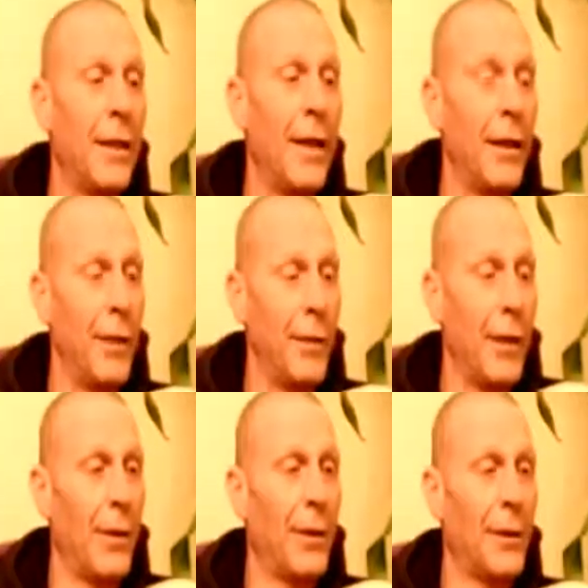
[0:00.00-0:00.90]
Anyway,
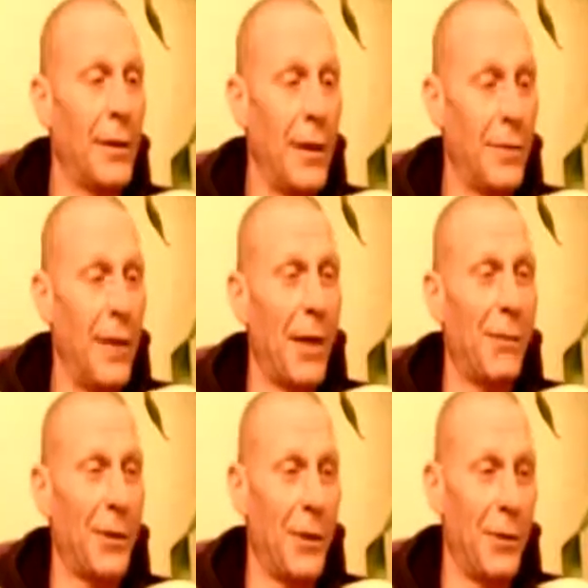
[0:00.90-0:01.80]
when I went to see Matt
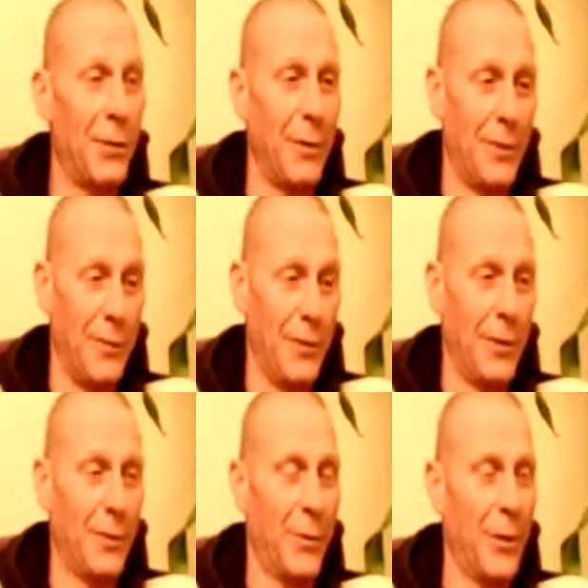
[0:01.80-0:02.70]
with
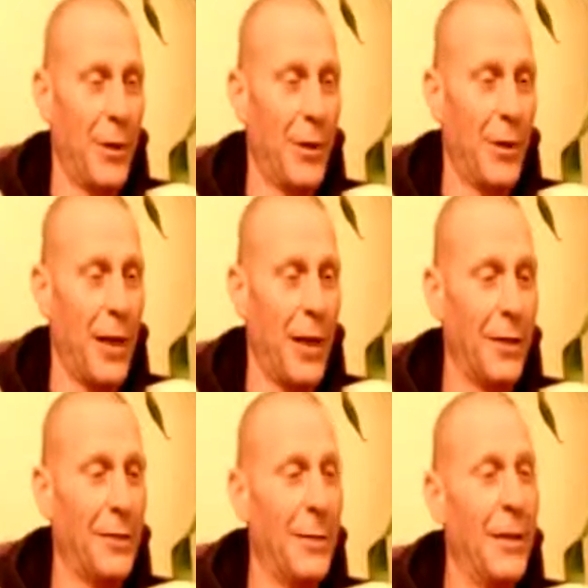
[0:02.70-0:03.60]
a young
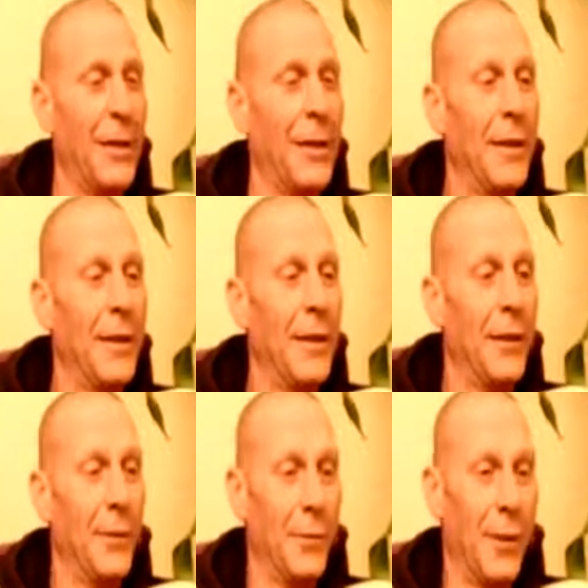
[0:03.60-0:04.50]
lad
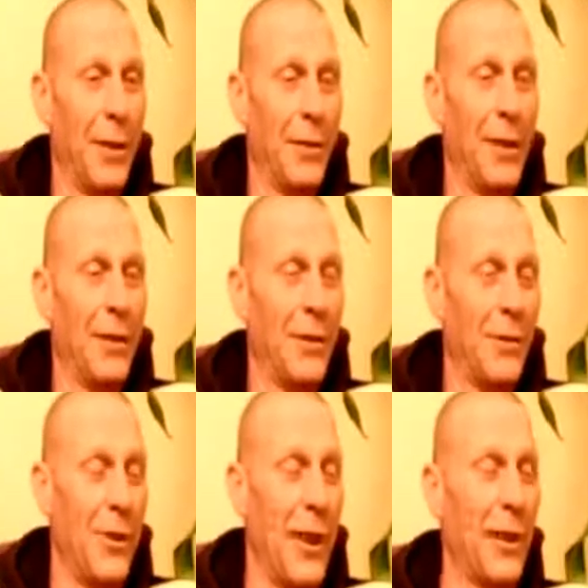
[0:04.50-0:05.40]
who did the
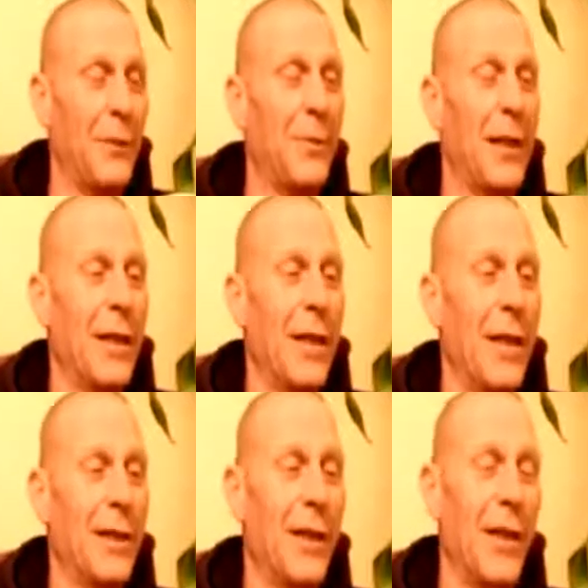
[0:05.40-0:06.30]
training with,
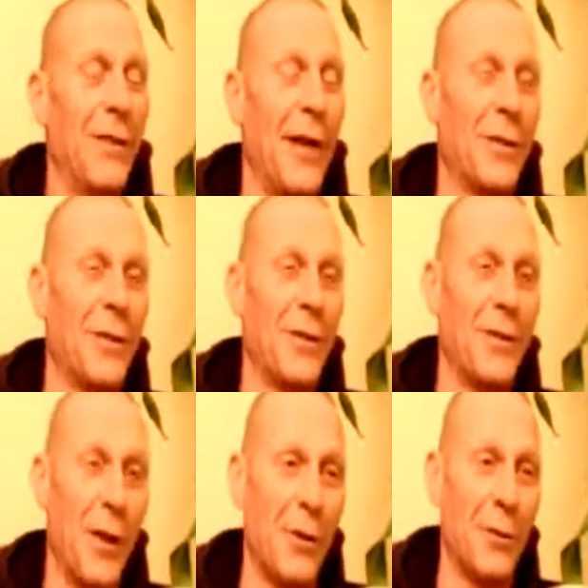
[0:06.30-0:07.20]
he turned around and
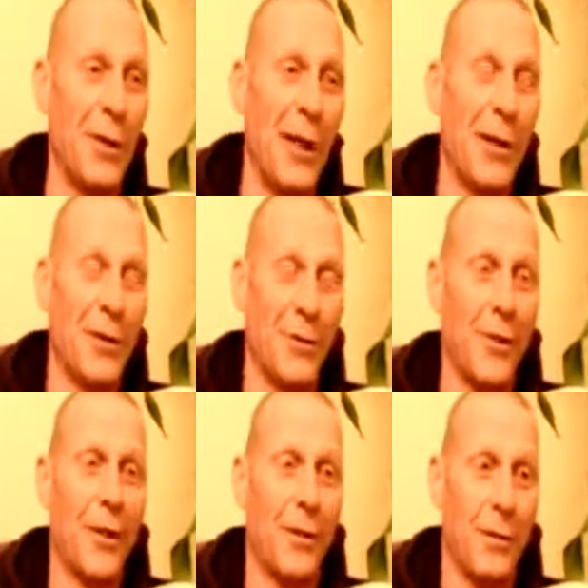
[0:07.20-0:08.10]
told me that I could
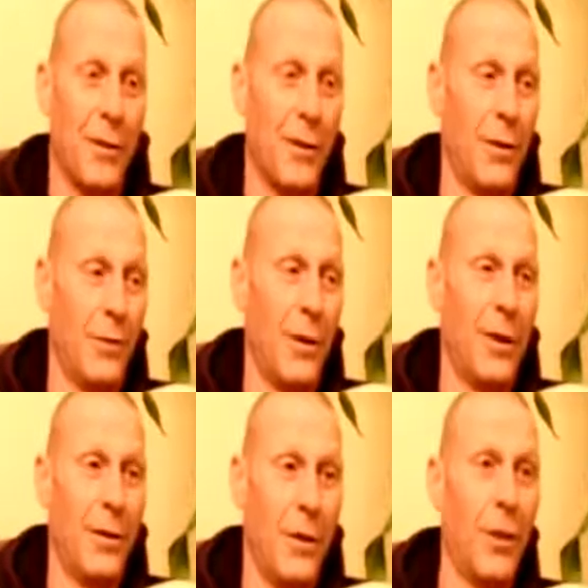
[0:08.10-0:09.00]
grow
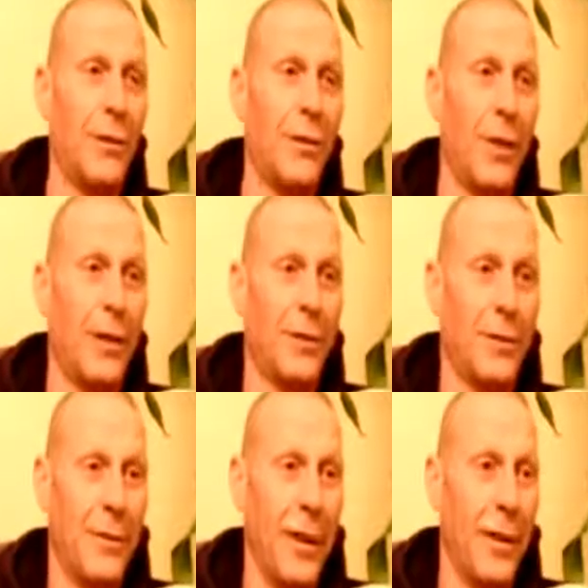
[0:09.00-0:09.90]
weed lawfully,
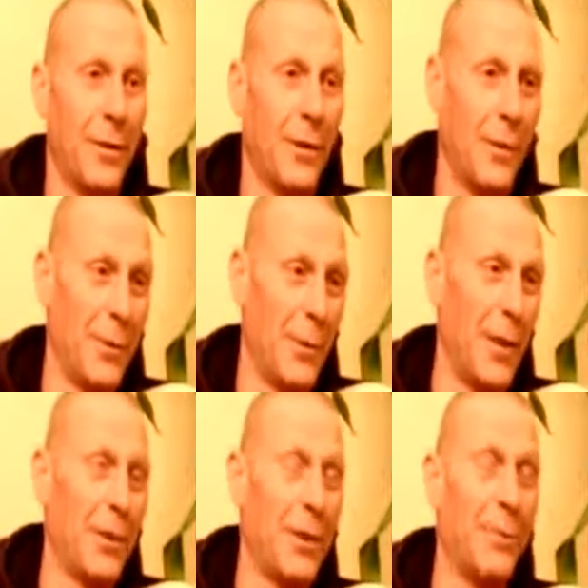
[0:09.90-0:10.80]
yeah, and told me
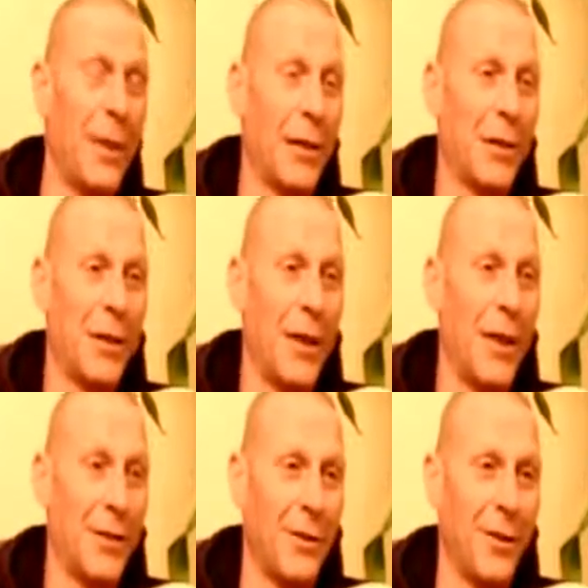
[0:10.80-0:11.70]
about this Magna
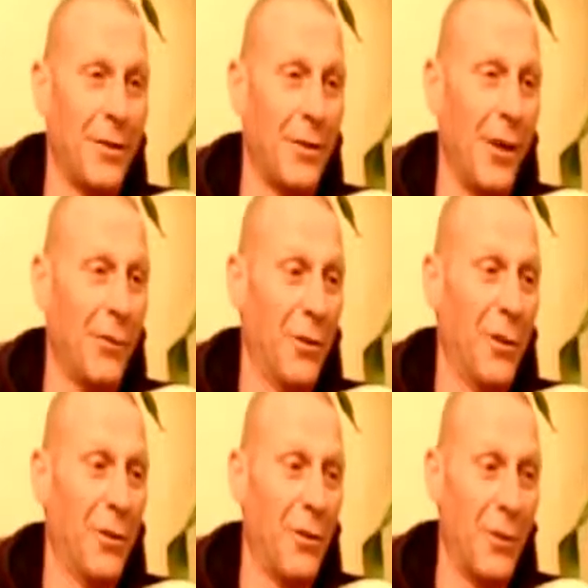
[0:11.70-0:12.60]
Carta, and
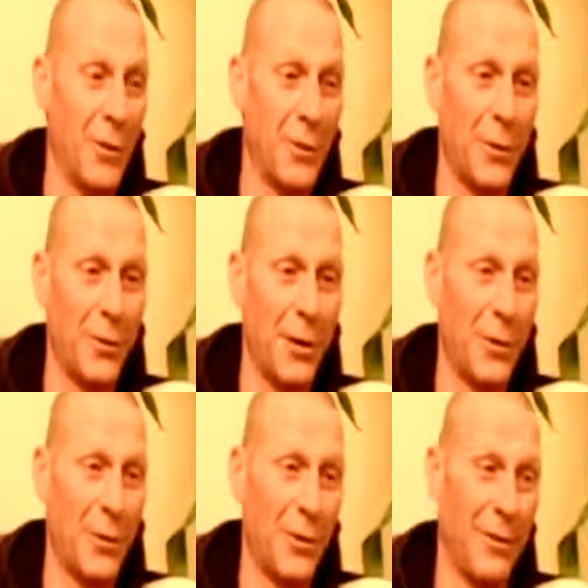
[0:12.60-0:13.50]
obviously my first
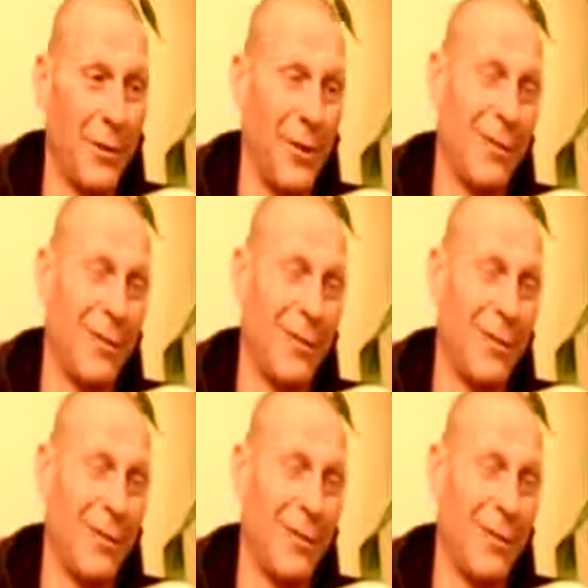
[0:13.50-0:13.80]
response was,